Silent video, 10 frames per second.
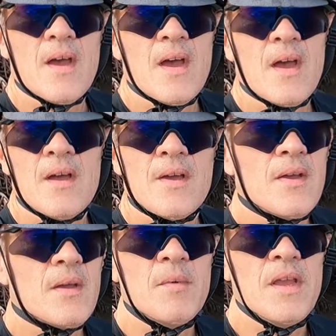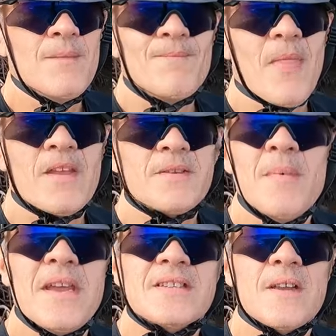I mean, it's
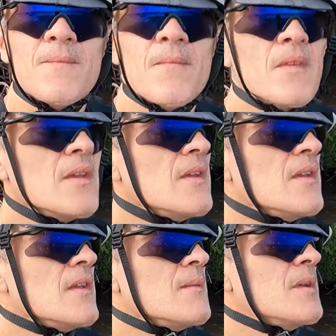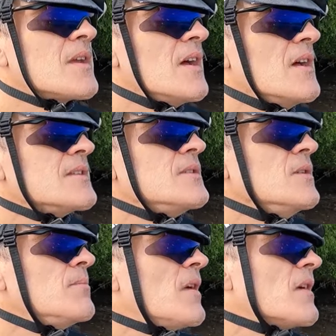amazing because
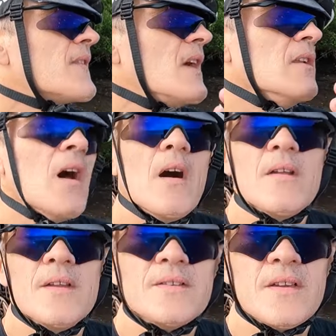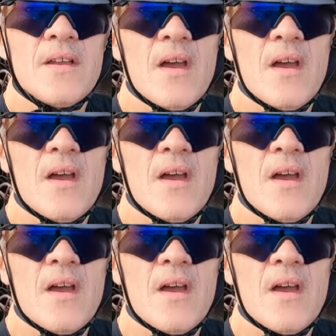you impart that knowledge.